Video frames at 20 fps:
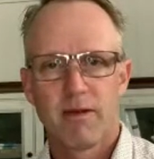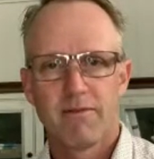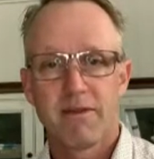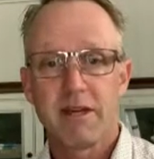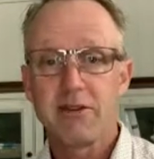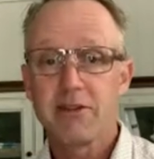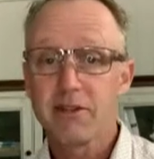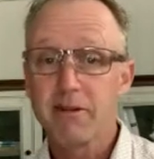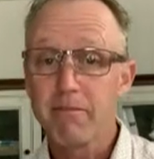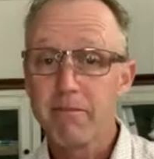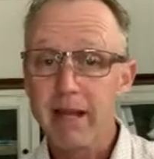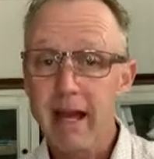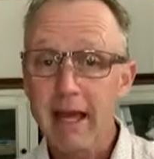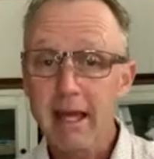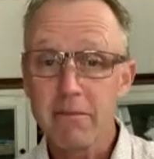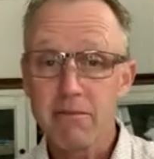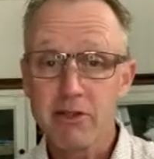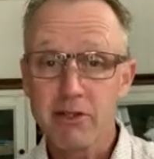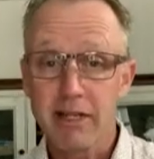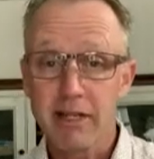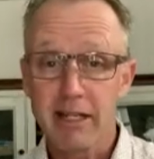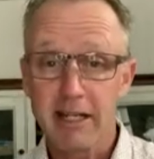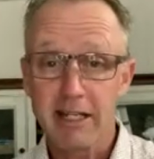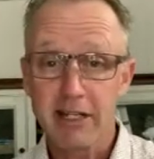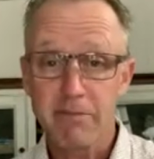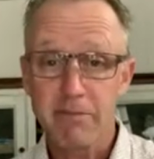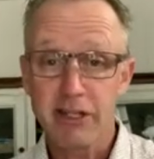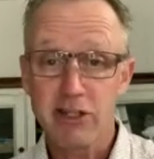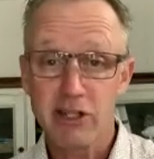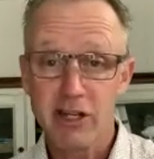There's some names that need
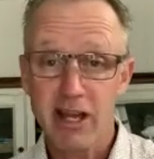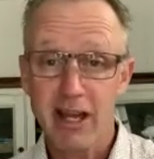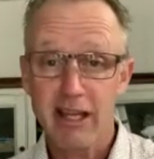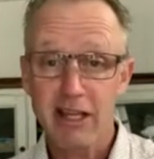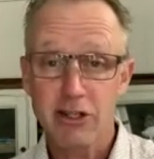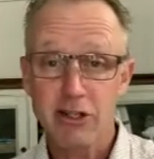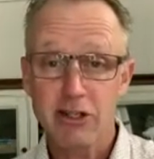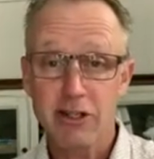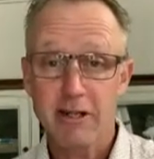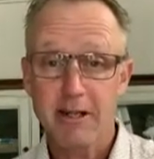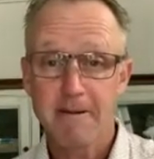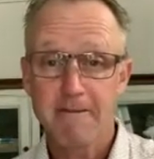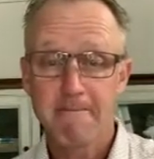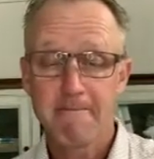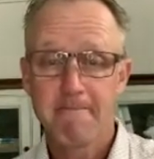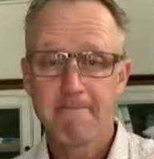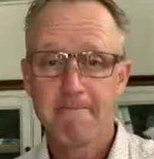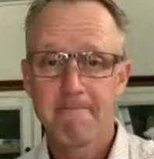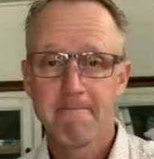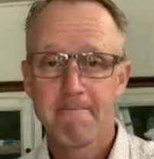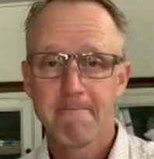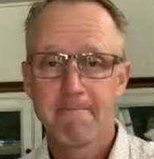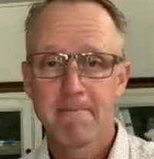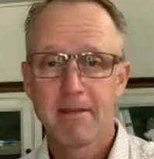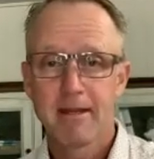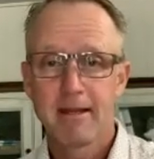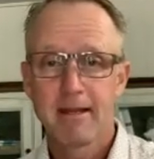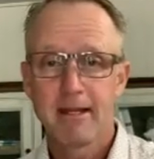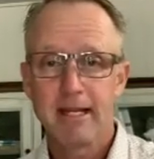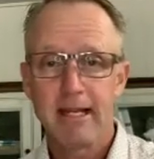to be changed
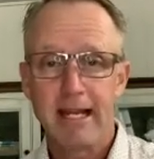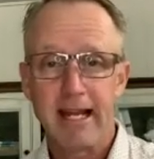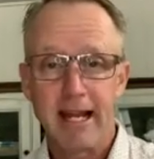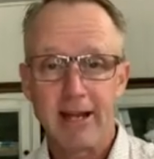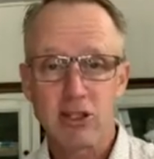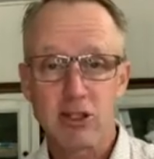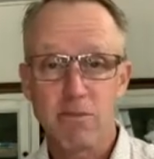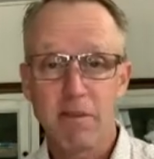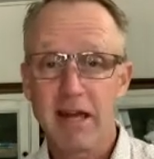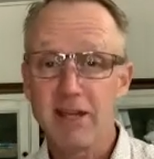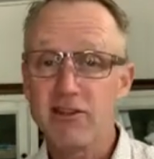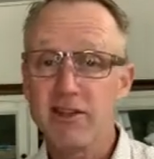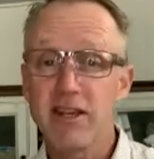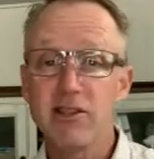in our space.